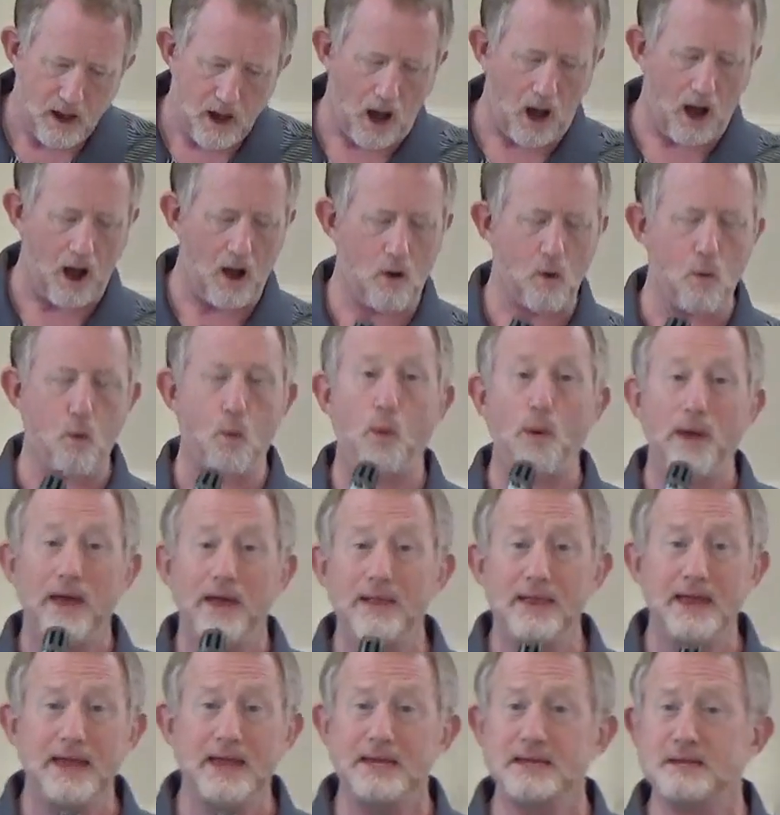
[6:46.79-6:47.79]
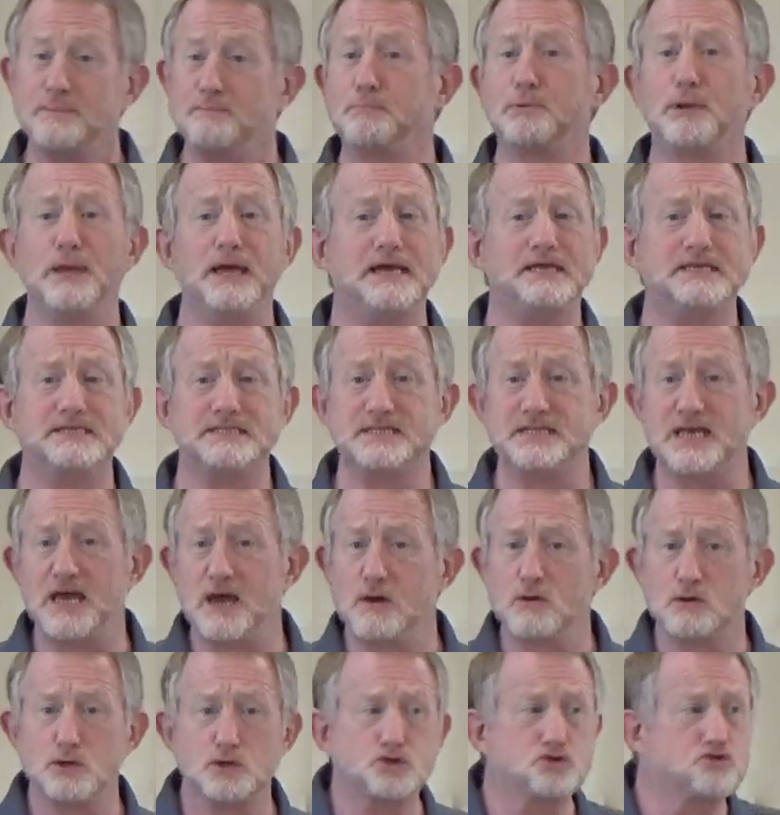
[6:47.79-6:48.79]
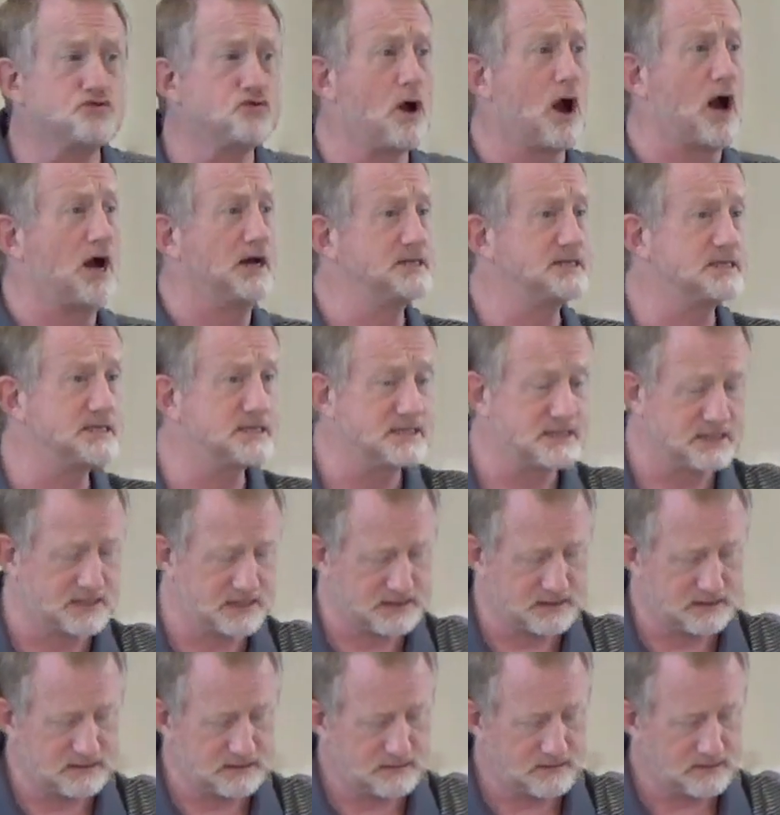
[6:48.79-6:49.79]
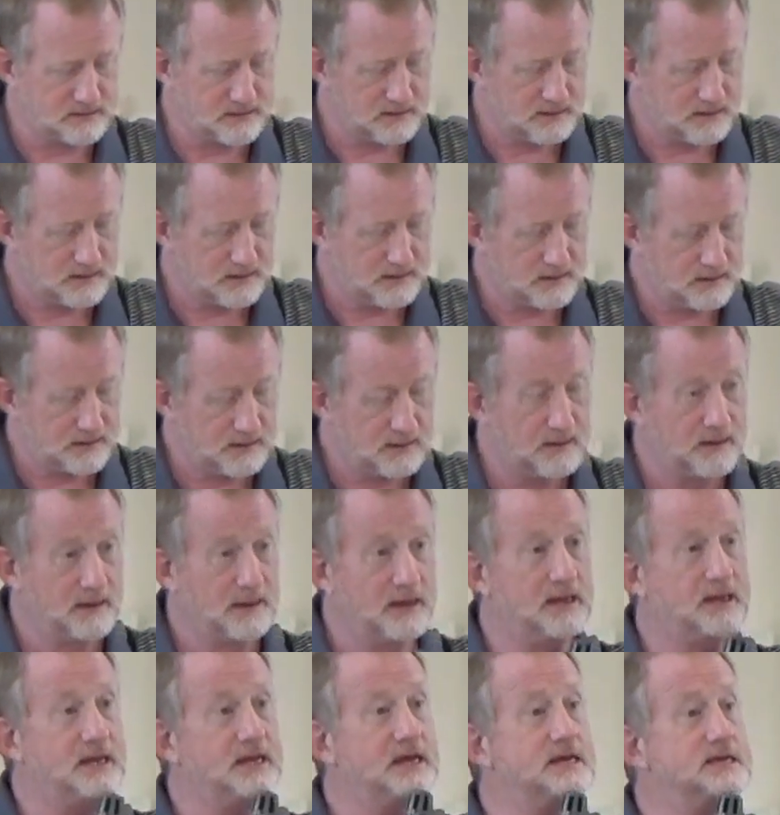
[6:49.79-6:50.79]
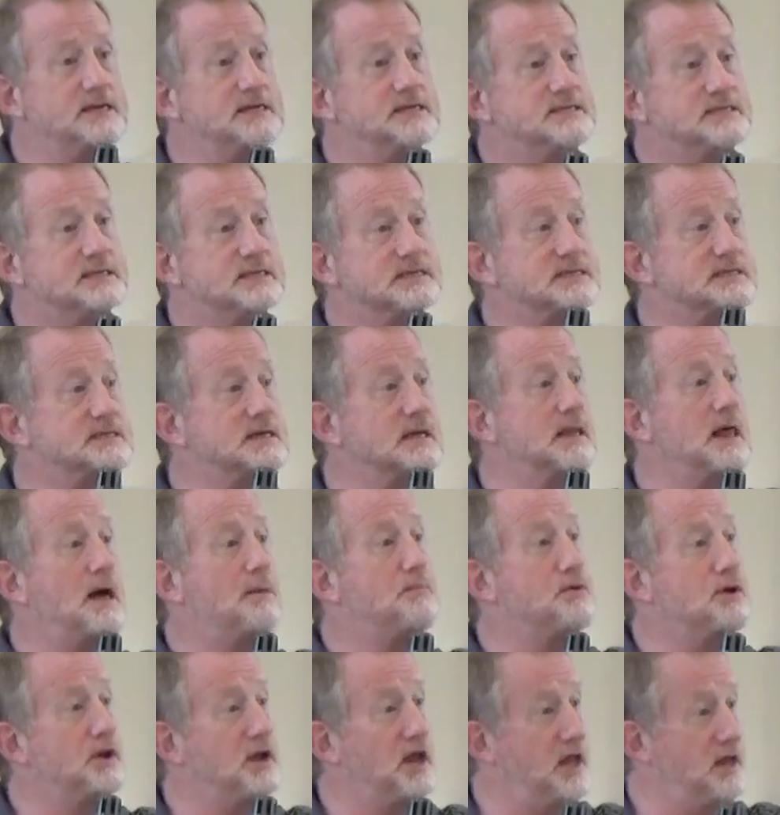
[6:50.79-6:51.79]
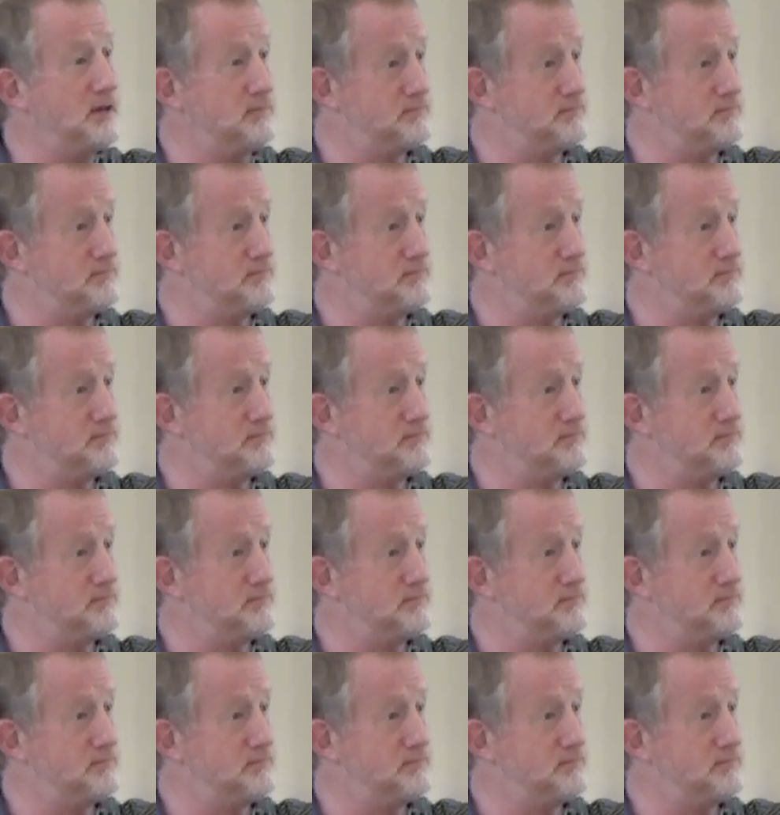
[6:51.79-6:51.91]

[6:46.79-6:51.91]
are willing to place their trust in his celebrity.